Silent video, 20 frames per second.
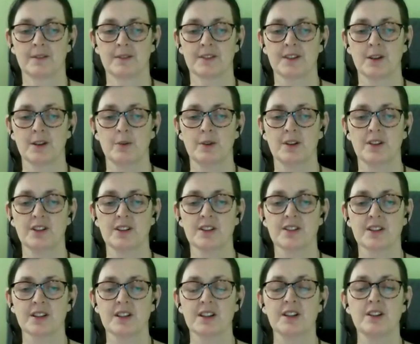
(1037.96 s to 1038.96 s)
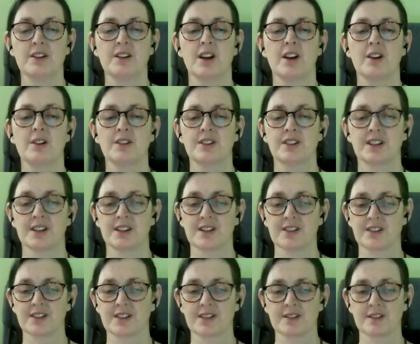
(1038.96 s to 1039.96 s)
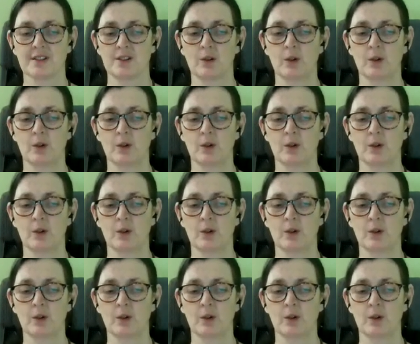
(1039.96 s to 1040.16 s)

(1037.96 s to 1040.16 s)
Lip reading: So we're just going to notice